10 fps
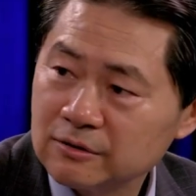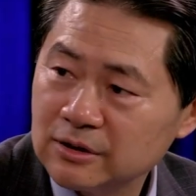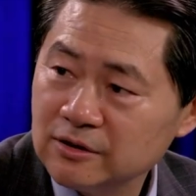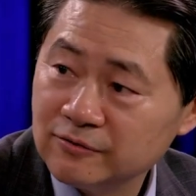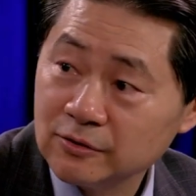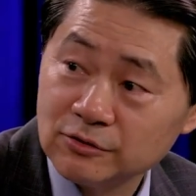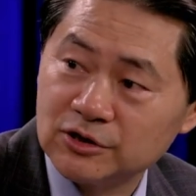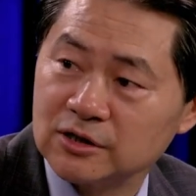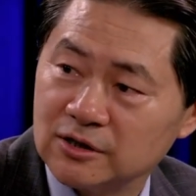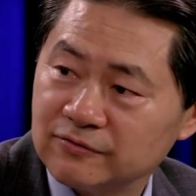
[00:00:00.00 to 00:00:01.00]
the
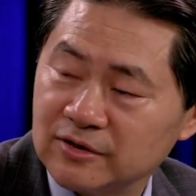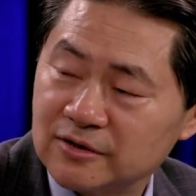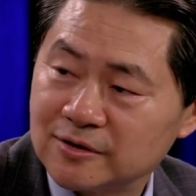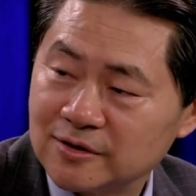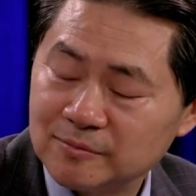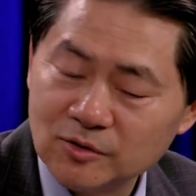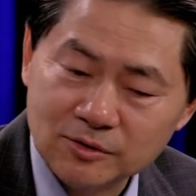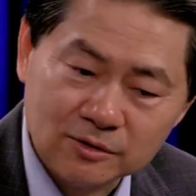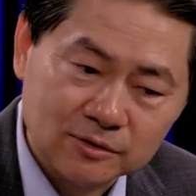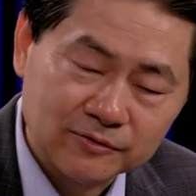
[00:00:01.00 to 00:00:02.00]
evolution of this modern
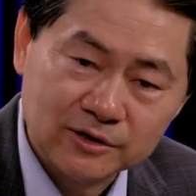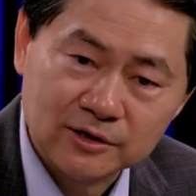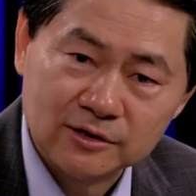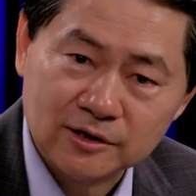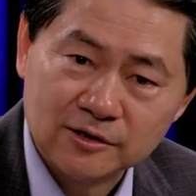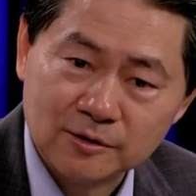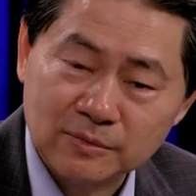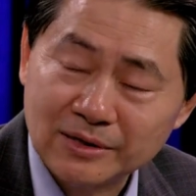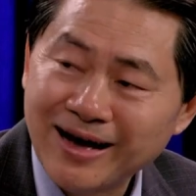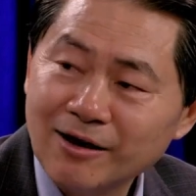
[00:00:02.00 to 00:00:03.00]
university system
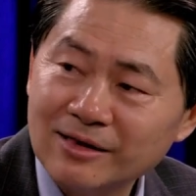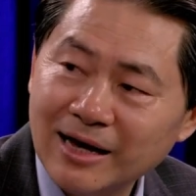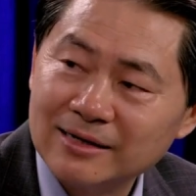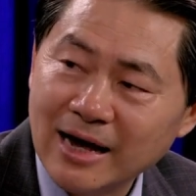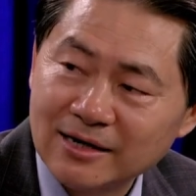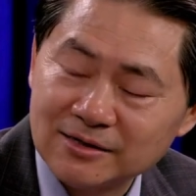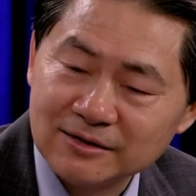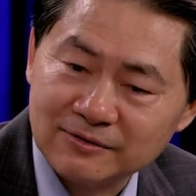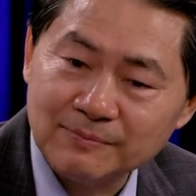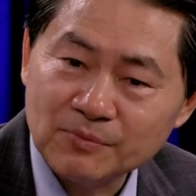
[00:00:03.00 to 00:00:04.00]
and how that actually,
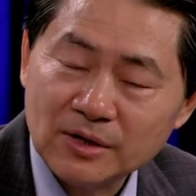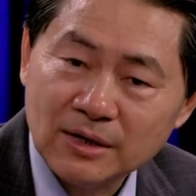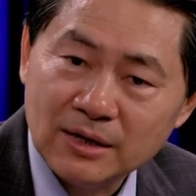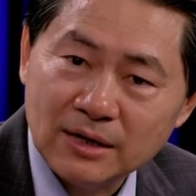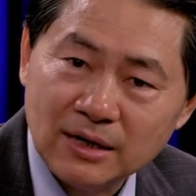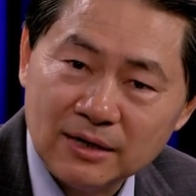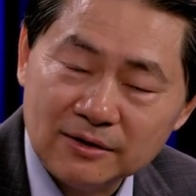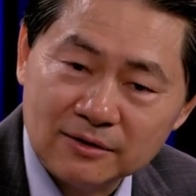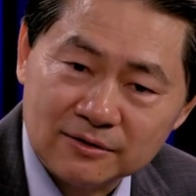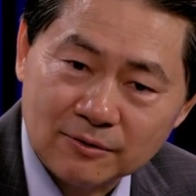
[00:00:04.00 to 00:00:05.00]

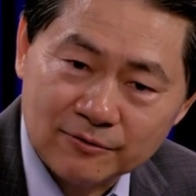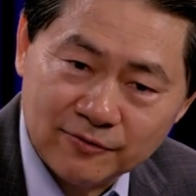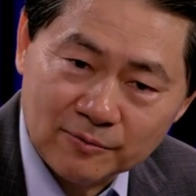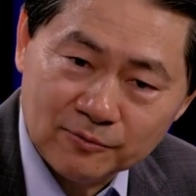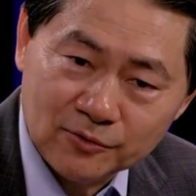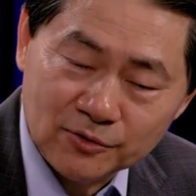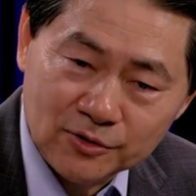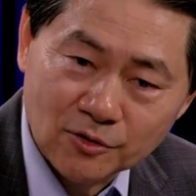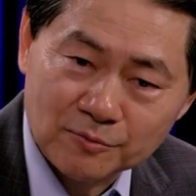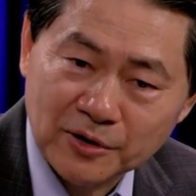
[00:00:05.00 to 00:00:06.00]
from
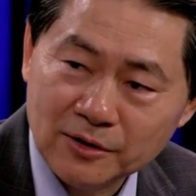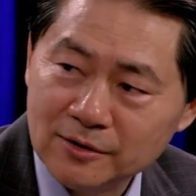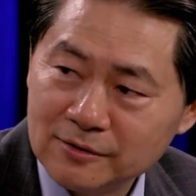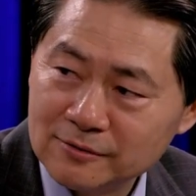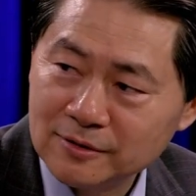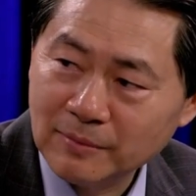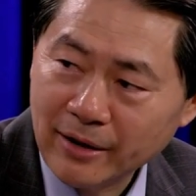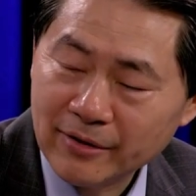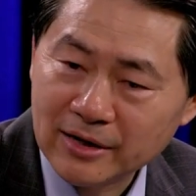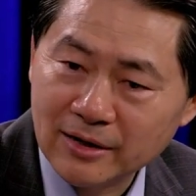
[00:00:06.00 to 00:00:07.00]
European to
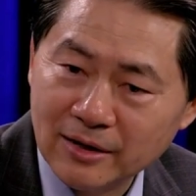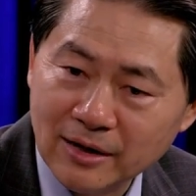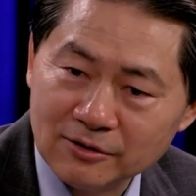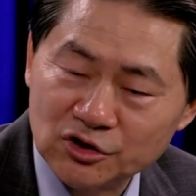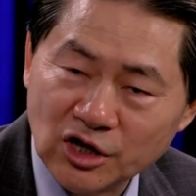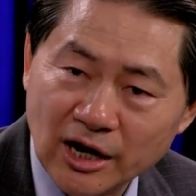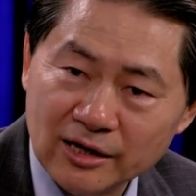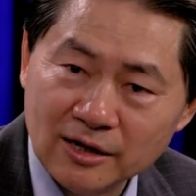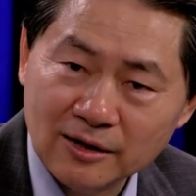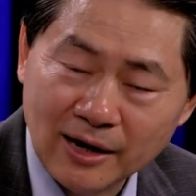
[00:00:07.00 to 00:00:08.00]
America and now
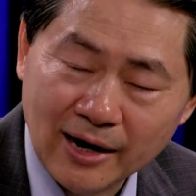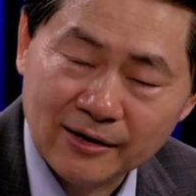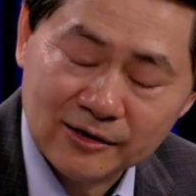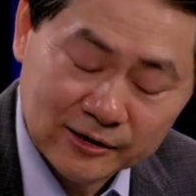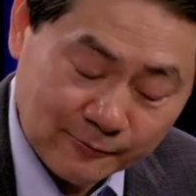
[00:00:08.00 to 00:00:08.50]
China. And